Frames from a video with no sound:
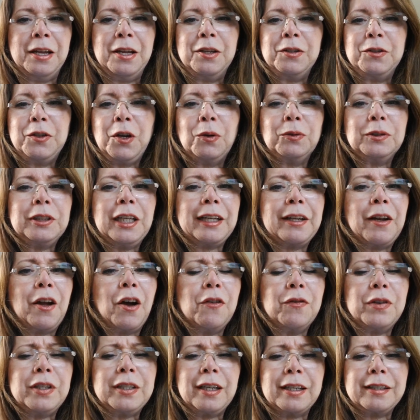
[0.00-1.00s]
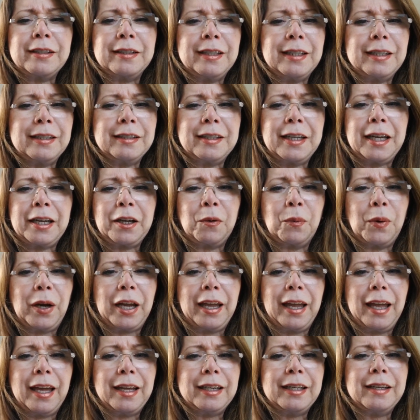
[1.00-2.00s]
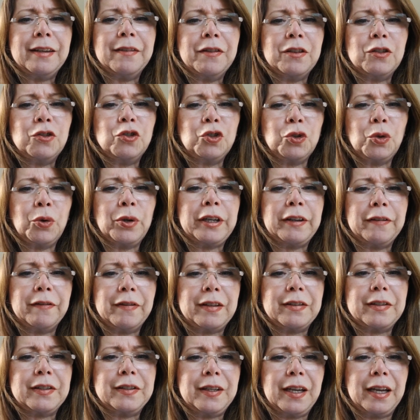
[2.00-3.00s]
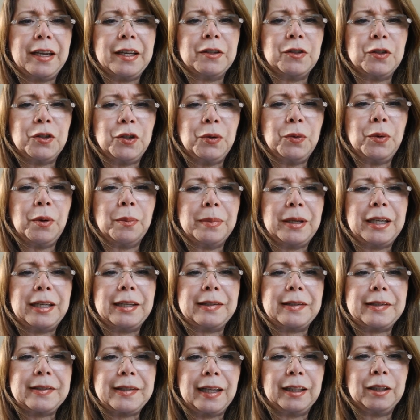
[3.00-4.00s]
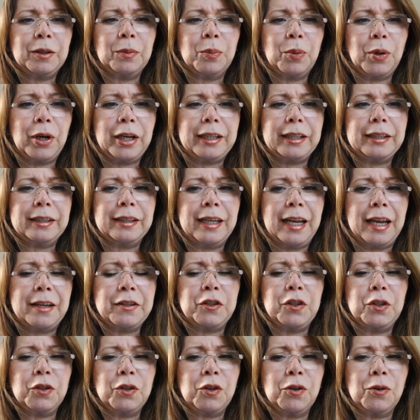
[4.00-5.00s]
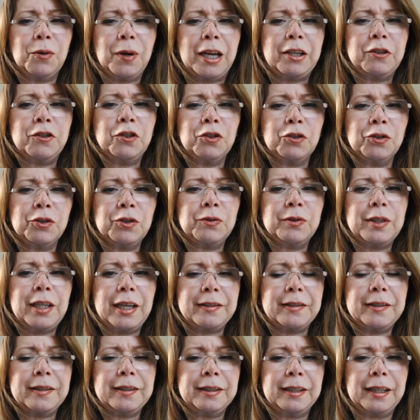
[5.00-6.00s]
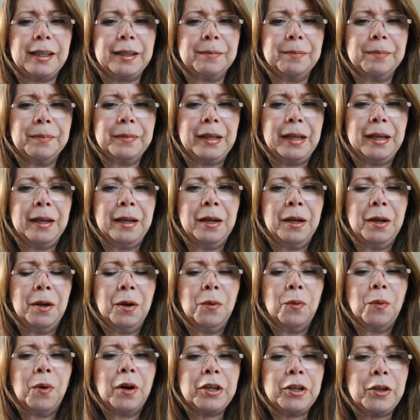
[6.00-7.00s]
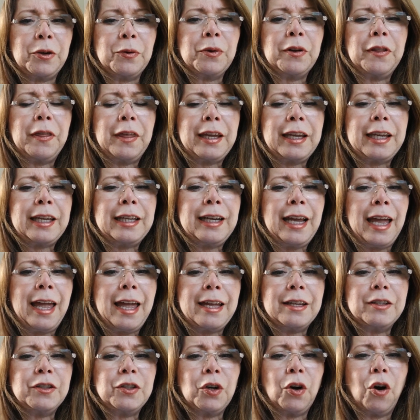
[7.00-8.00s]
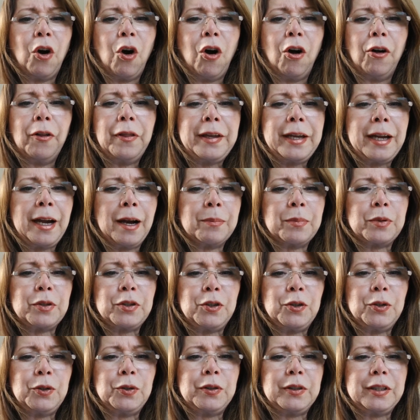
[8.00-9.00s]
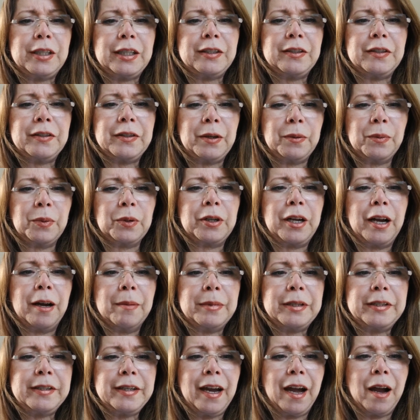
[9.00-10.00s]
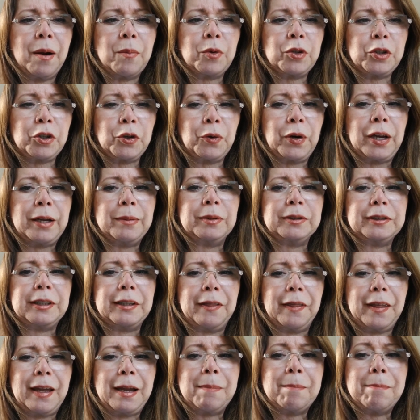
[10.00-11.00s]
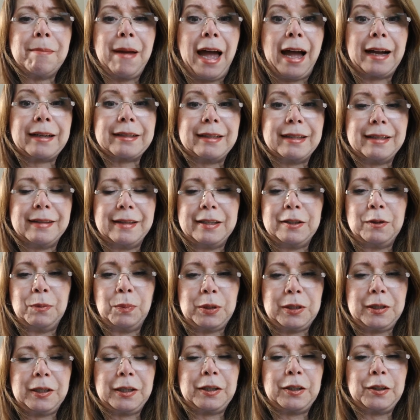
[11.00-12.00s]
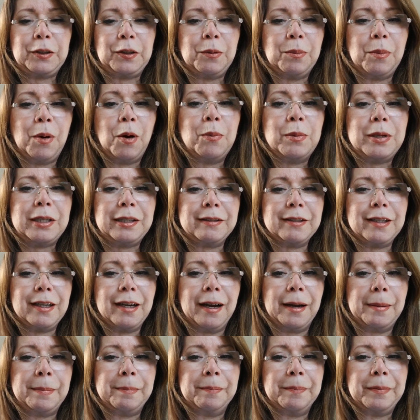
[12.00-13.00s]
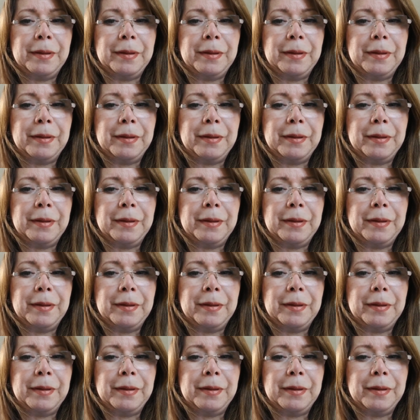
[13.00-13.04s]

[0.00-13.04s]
Don't let COVID 19 take away any of the joy of this day as you are being celebrated and as you create your new destiny. While you are thinking ahead to all the opportunities, there will come a time when you're able to think back to this particular moment in time.